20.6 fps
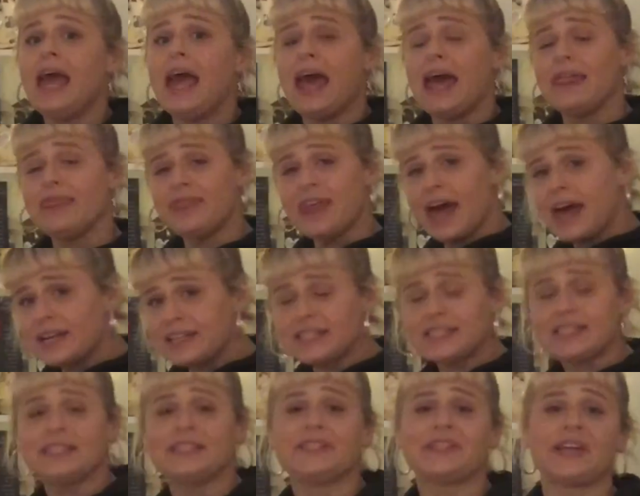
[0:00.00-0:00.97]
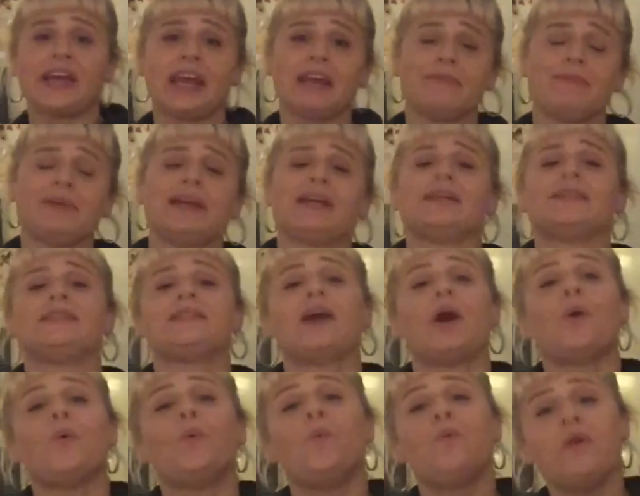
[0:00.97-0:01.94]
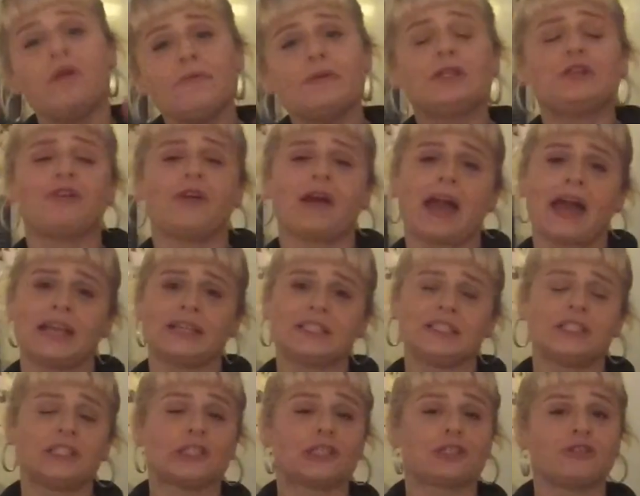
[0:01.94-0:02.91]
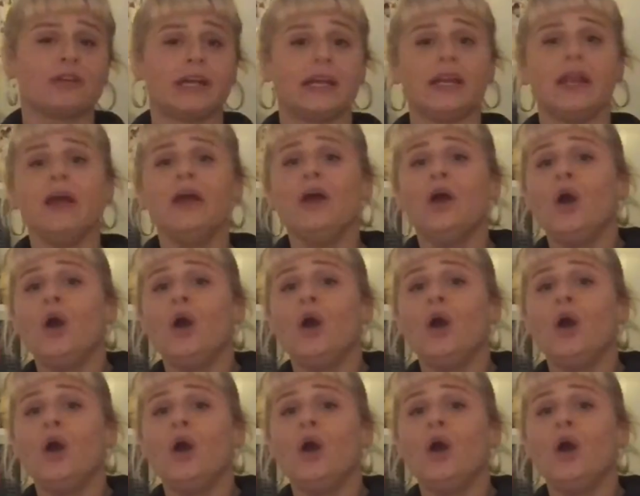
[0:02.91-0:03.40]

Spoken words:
And that is insane because we were drug addicts in the street.